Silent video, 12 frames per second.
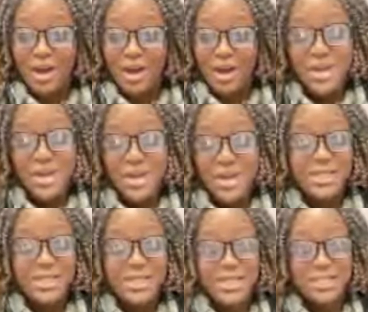And
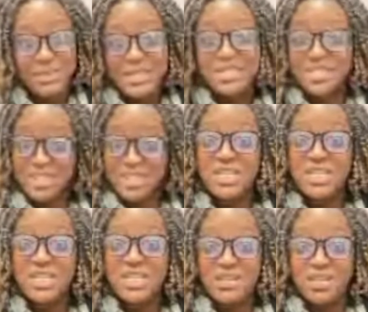they're forcing you to
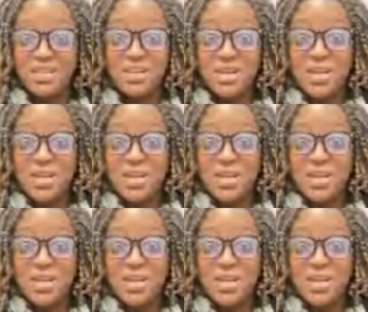believe,